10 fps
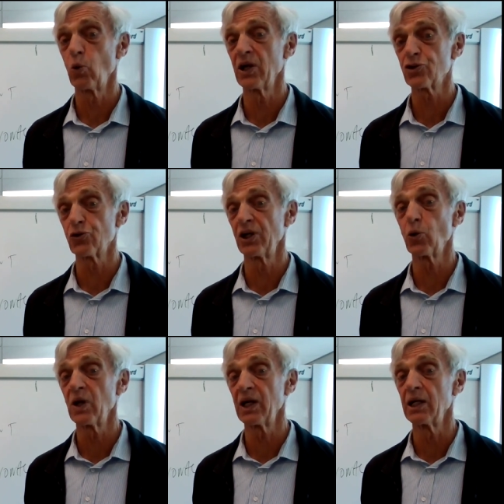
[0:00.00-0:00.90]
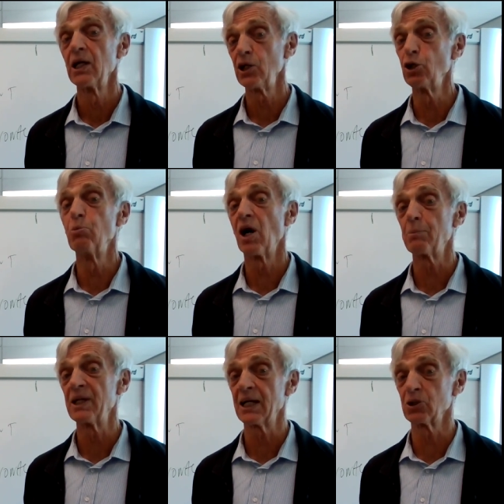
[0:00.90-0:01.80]
So there's one area where
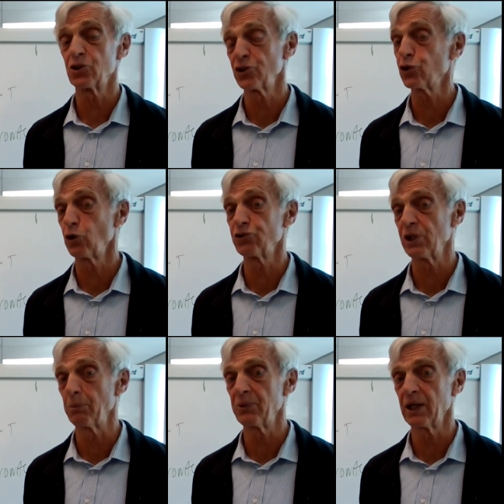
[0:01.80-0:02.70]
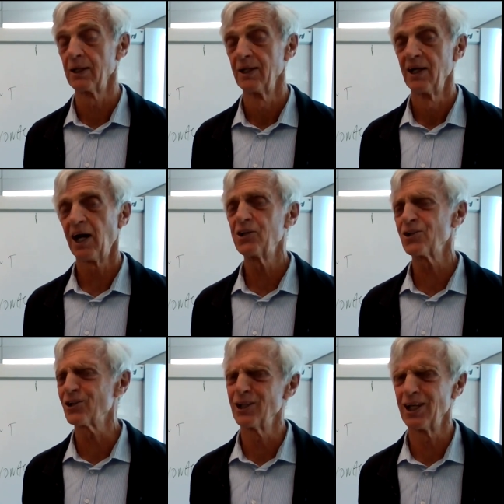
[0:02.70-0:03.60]
straight away you might be able to
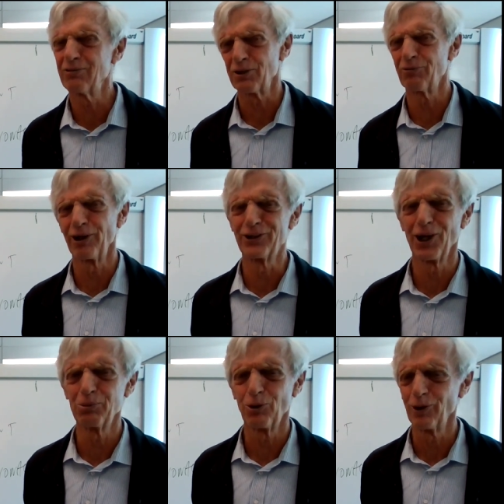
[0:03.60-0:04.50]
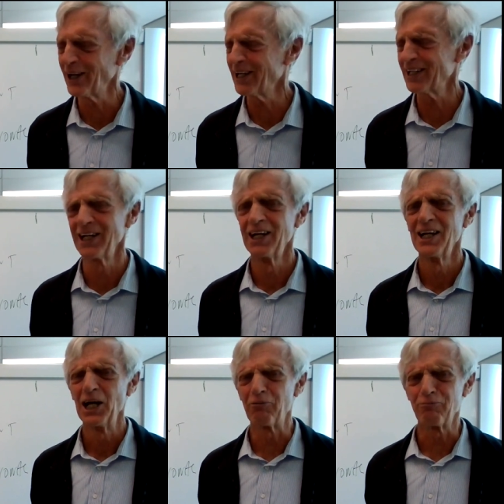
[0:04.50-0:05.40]
solve something. I just love it. For
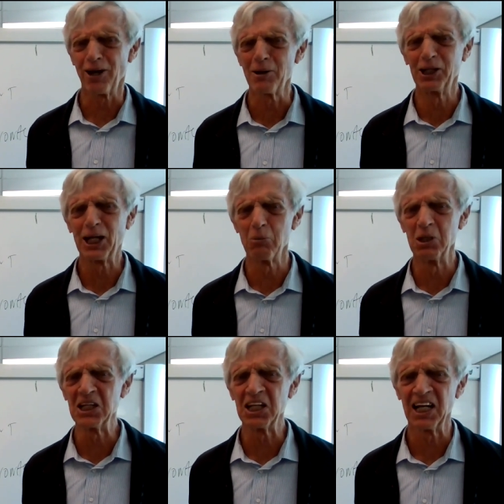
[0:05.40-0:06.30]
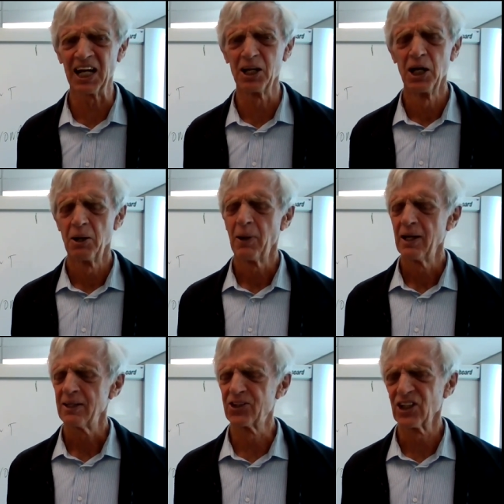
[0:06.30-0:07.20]
example, when I get a, a family
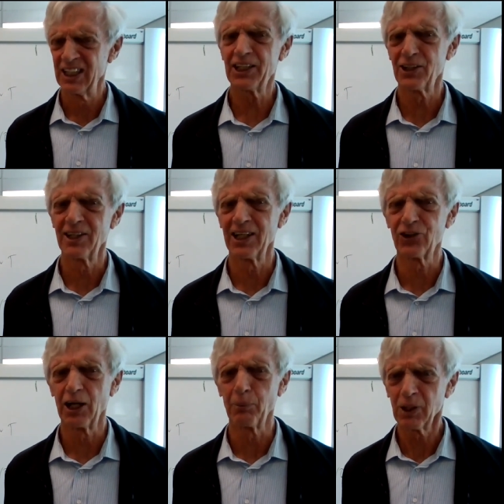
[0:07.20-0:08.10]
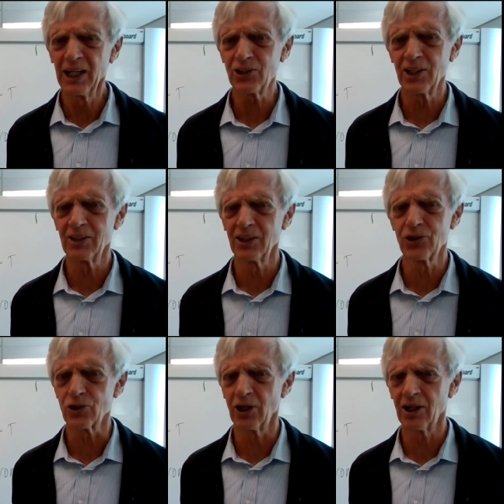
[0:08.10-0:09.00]
come in and there's a letter there
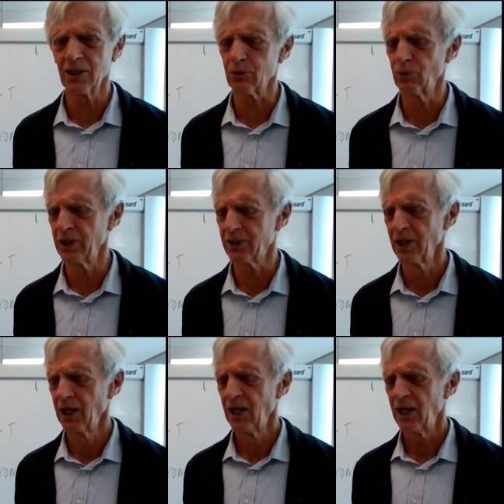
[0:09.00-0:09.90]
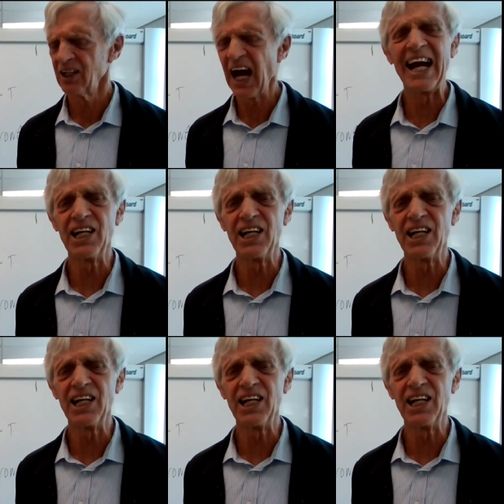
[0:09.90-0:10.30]
saying, please see this child with